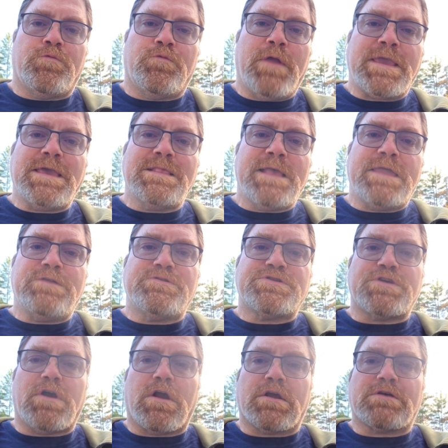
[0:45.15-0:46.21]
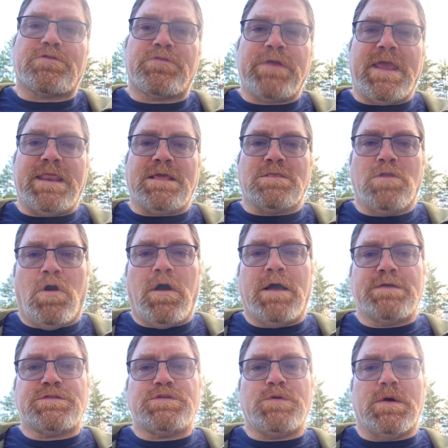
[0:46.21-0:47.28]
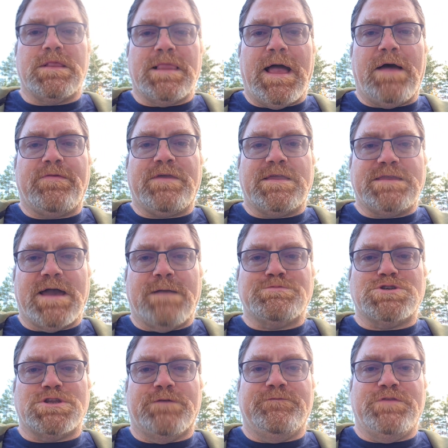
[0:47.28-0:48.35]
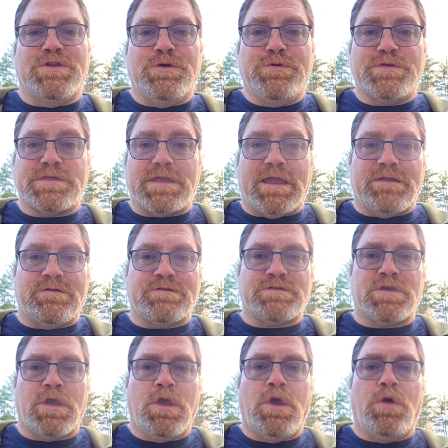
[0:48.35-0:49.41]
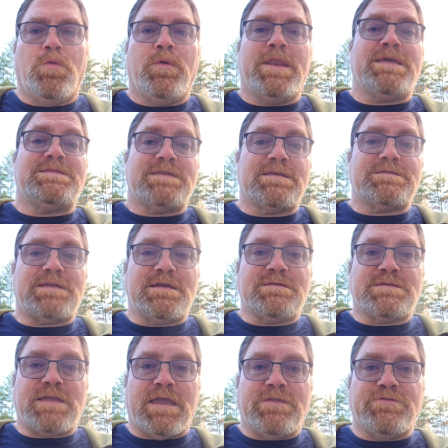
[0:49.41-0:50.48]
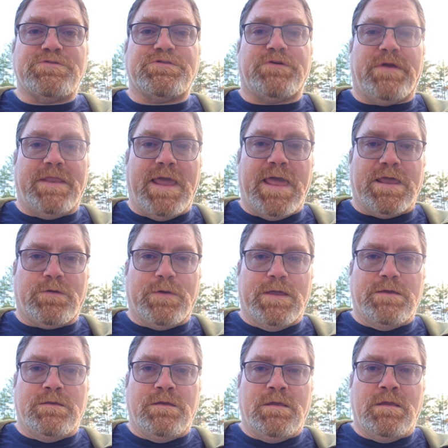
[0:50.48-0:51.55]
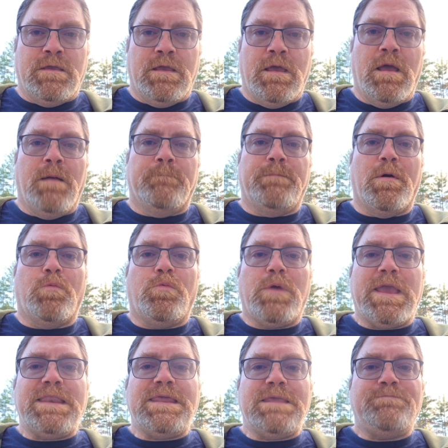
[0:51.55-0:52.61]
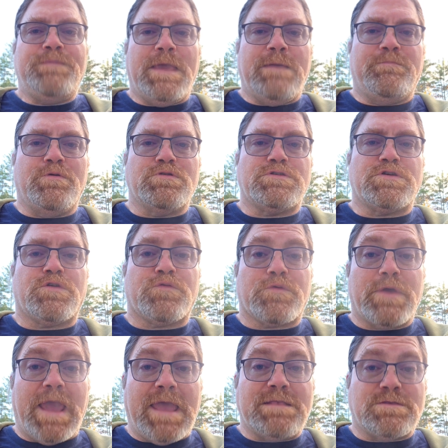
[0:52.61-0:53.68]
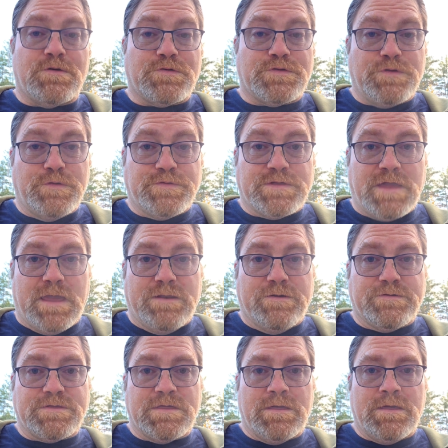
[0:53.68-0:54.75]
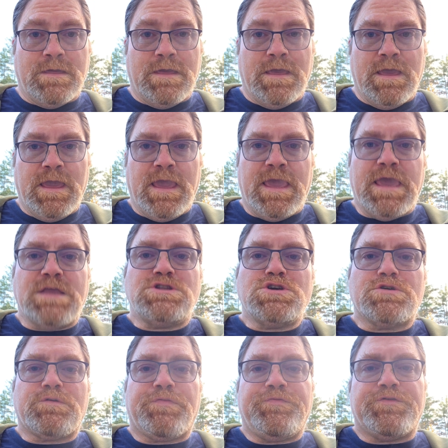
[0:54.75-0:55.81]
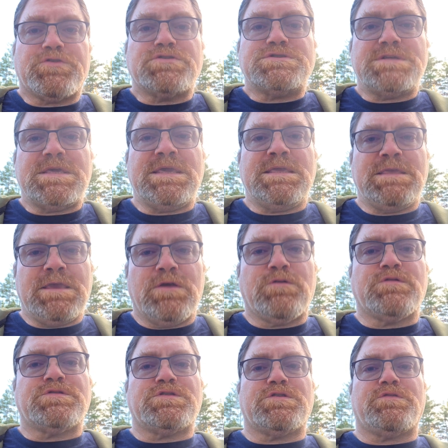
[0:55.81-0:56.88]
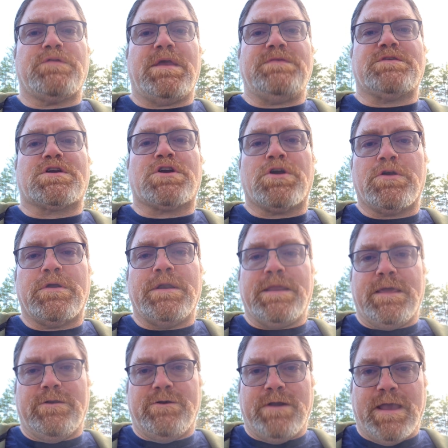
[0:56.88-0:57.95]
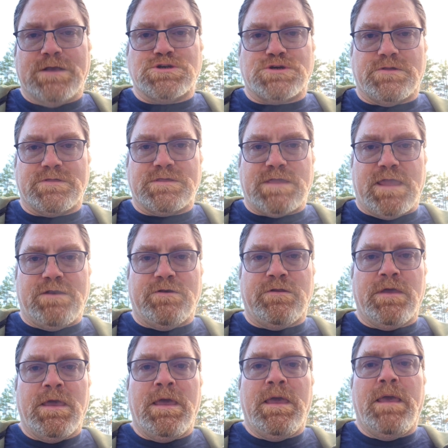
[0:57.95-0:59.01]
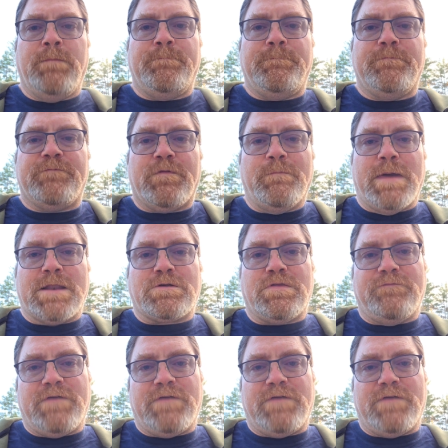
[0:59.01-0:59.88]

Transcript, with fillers: Regulators are creating laws to allow the adoption of new standards when existing standards are inadequate. But we need people to create those new standards. It took 13 years to create the current international standard for medical